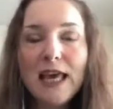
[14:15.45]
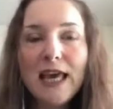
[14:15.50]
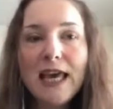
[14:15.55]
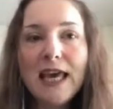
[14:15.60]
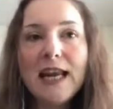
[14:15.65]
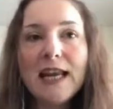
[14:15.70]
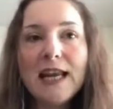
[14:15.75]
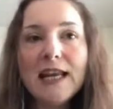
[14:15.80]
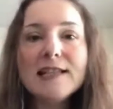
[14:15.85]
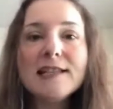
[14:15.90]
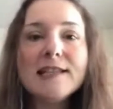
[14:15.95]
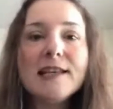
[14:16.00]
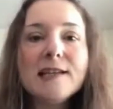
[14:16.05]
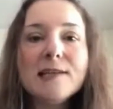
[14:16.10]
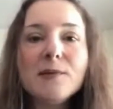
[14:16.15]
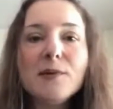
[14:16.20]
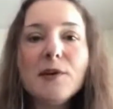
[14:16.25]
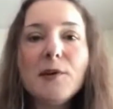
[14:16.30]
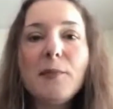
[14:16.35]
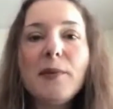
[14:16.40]
And I guess
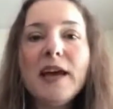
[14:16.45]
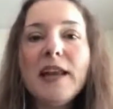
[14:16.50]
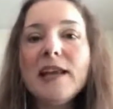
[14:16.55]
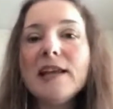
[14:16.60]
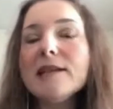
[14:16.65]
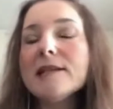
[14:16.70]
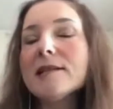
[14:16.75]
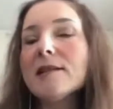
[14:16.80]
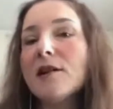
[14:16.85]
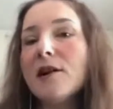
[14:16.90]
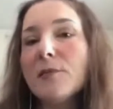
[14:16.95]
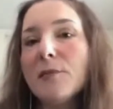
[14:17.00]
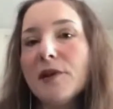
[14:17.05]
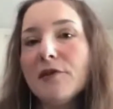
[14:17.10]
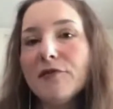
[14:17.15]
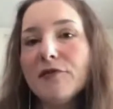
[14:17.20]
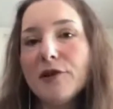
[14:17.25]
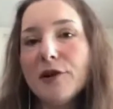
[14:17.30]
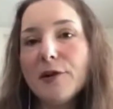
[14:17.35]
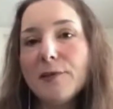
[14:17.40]
that's where the panic is coming
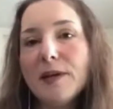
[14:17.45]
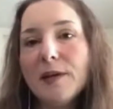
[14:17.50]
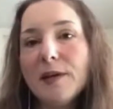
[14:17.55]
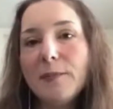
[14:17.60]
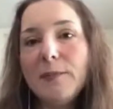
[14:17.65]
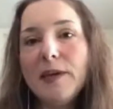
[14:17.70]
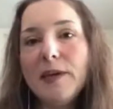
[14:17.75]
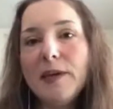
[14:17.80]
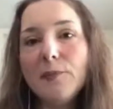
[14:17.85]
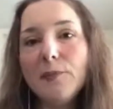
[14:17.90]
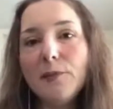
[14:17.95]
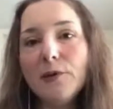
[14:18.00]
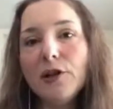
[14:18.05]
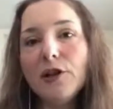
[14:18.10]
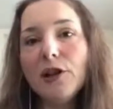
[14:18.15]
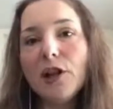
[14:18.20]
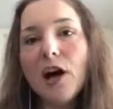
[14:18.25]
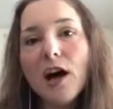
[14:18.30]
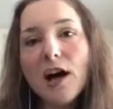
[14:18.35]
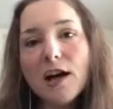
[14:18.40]
from, that people
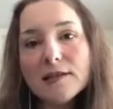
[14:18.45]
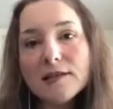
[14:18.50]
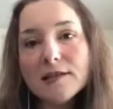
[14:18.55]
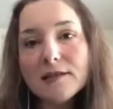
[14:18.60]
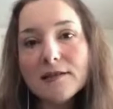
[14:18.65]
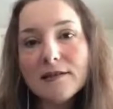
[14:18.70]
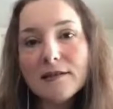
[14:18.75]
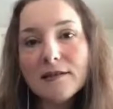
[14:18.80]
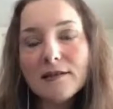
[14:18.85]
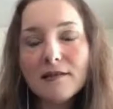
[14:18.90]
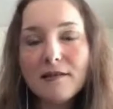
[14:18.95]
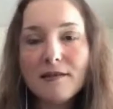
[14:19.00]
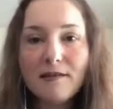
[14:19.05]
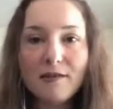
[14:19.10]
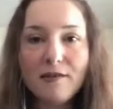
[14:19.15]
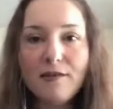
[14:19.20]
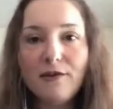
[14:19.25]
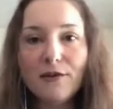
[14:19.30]
lost the